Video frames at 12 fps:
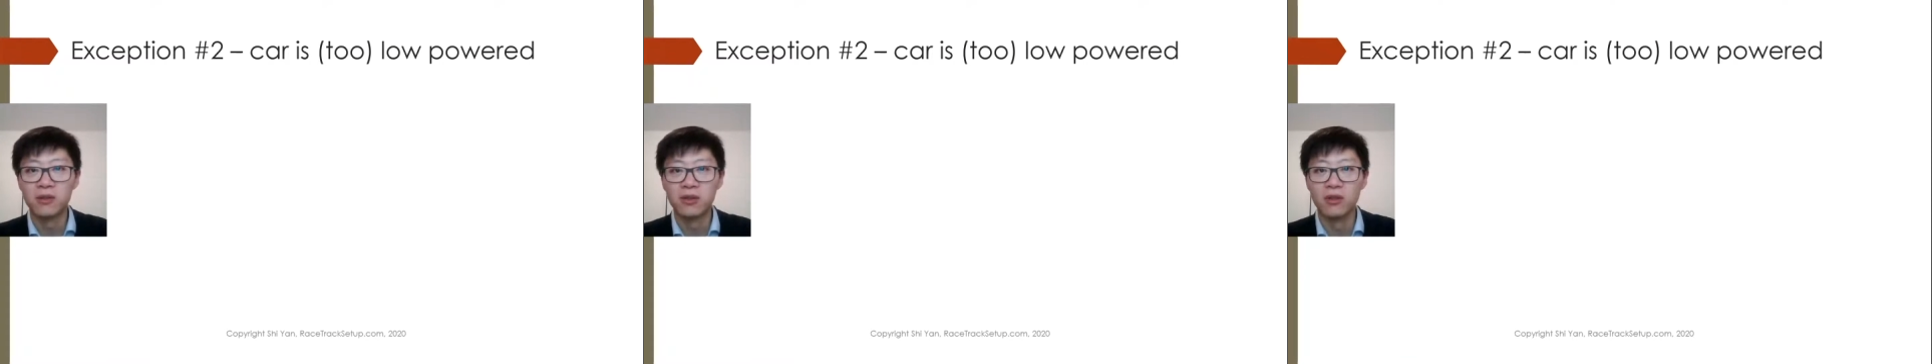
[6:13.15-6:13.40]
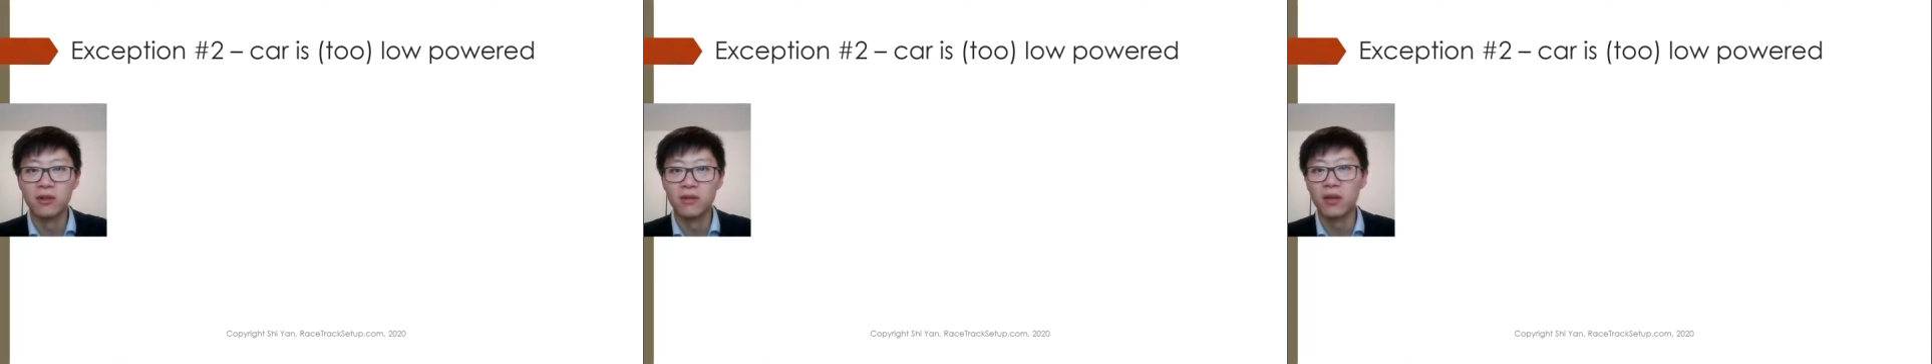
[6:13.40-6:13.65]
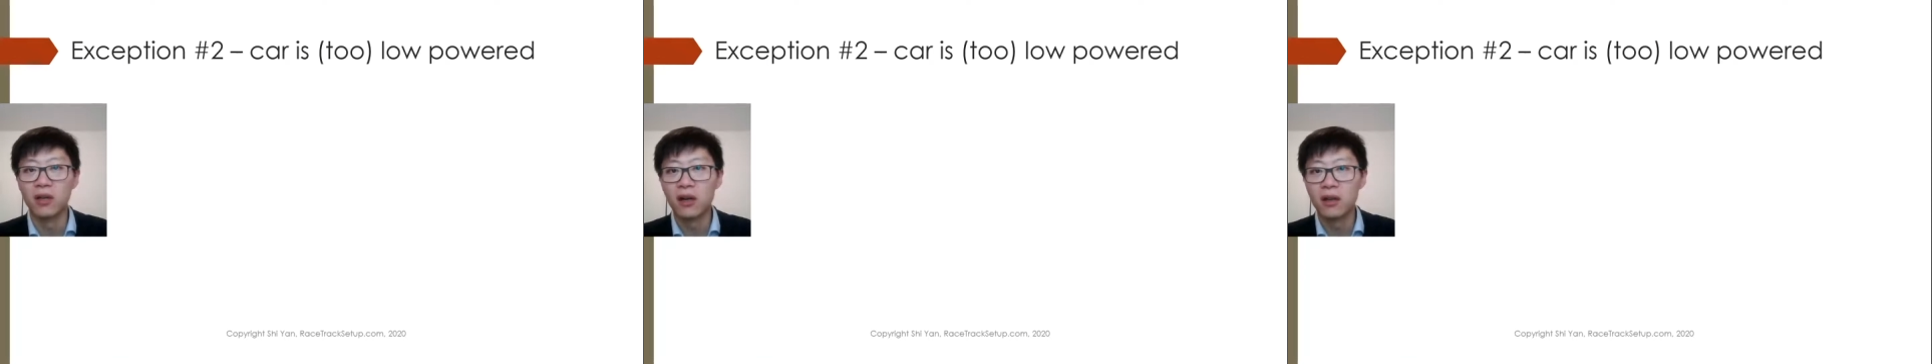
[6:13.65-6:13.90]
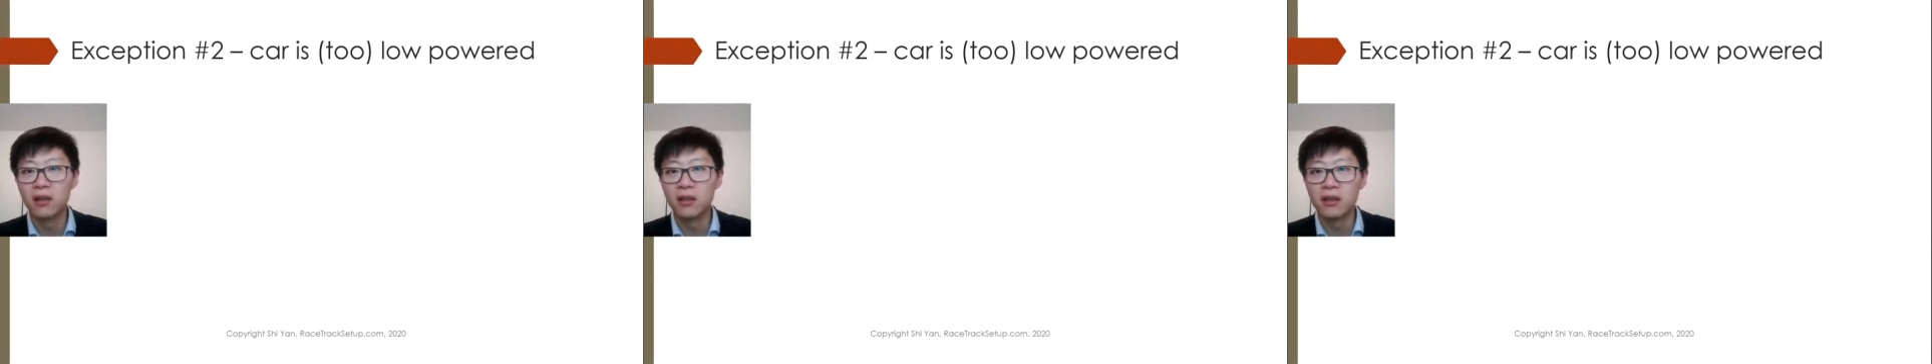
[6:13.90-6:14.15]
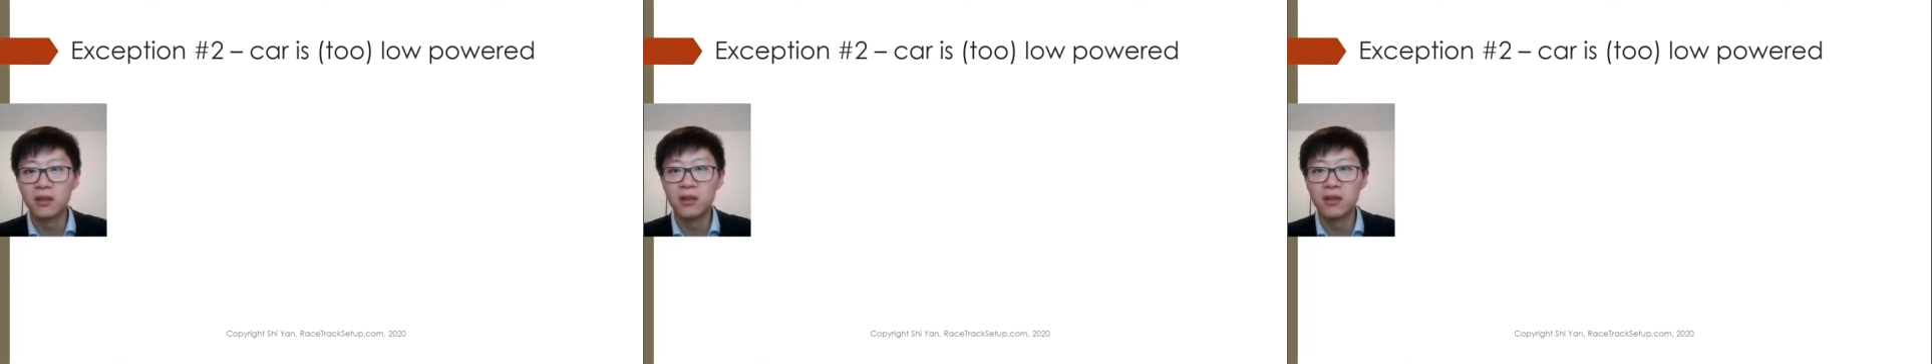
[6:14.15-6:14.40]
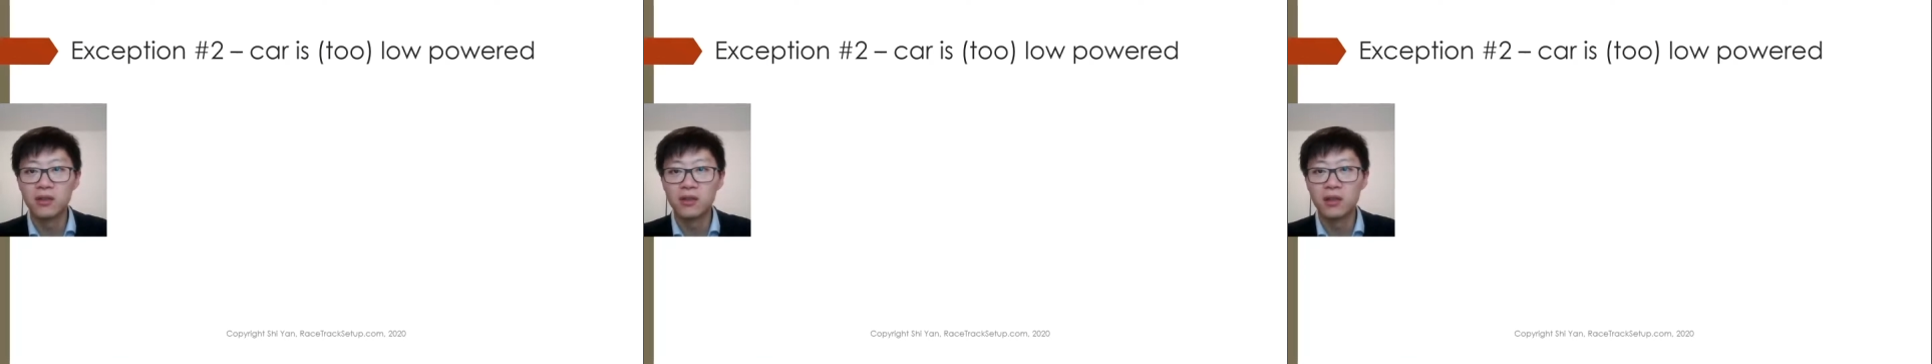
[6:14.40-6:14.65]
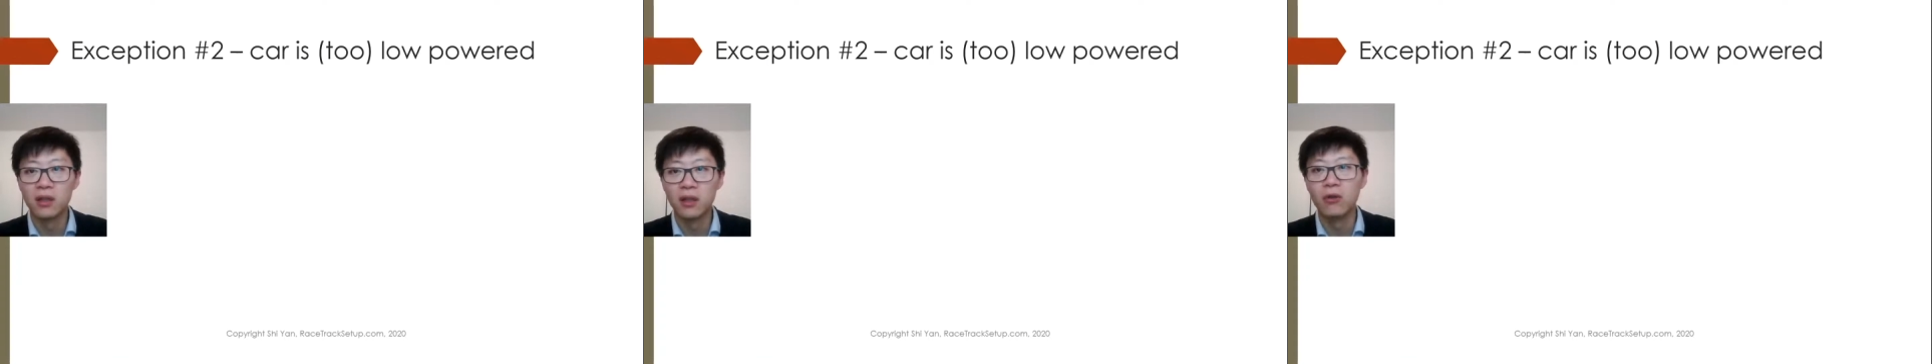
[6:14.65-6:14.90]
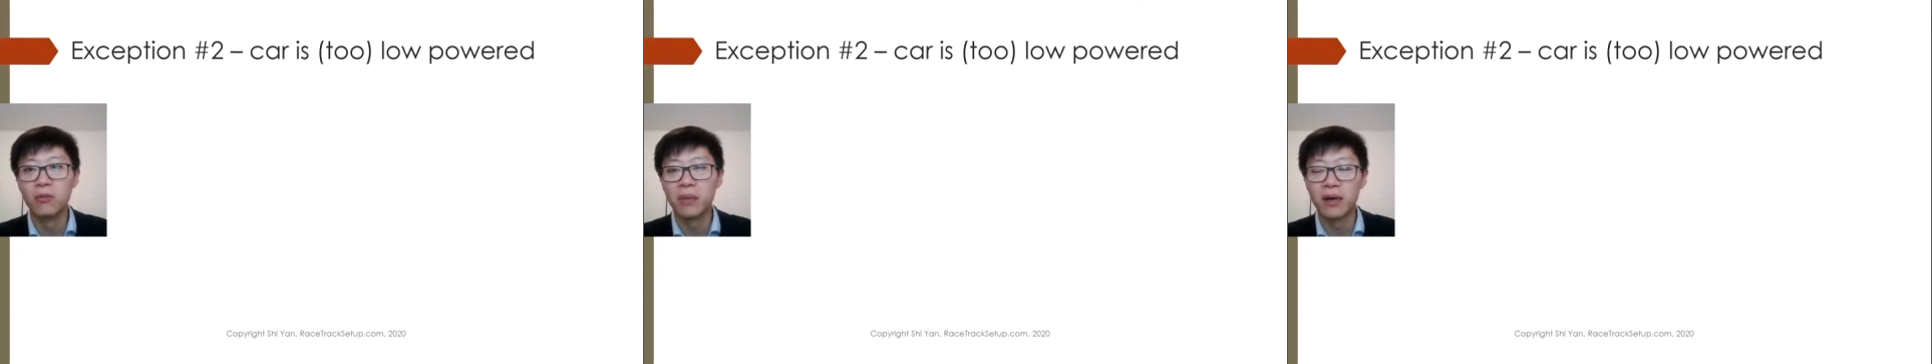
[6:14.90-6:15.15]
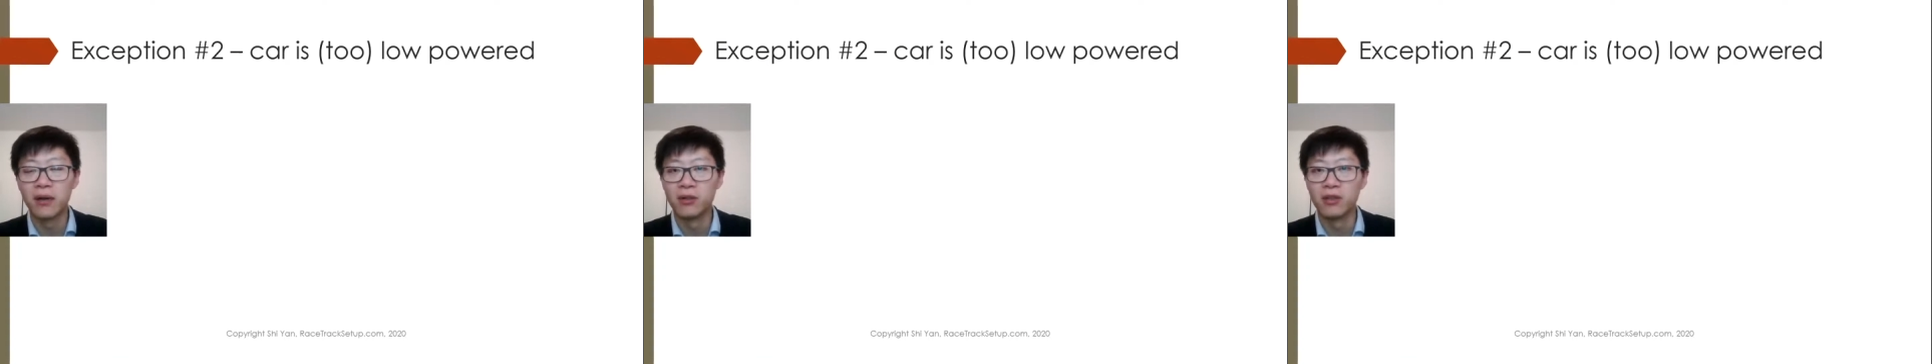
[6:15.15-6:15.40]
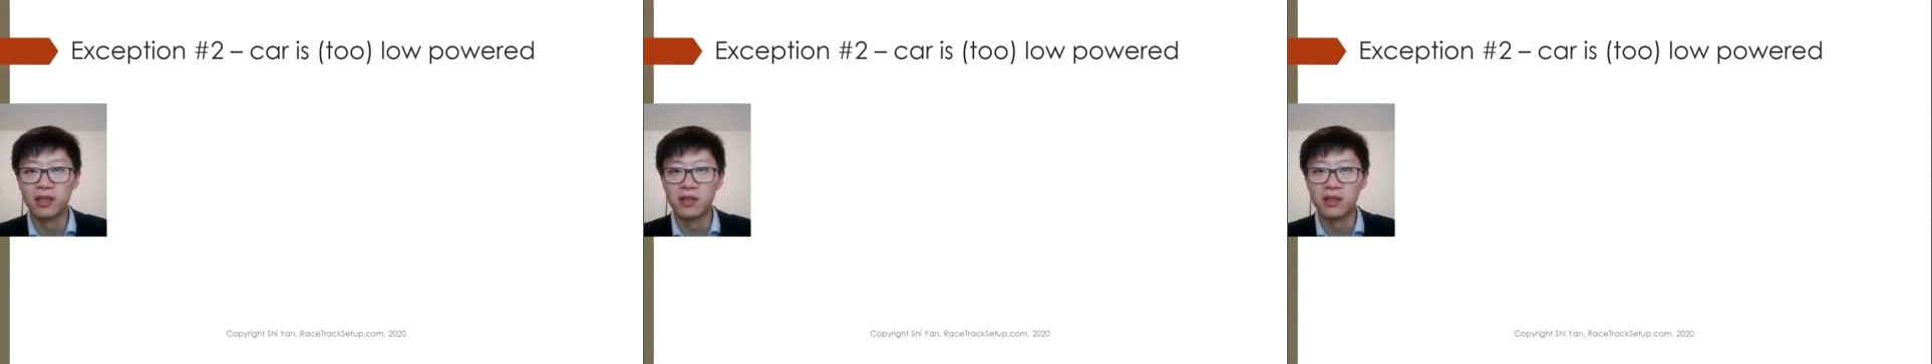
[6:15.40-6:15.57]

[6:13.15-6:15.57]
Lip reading: So if the car is low powered,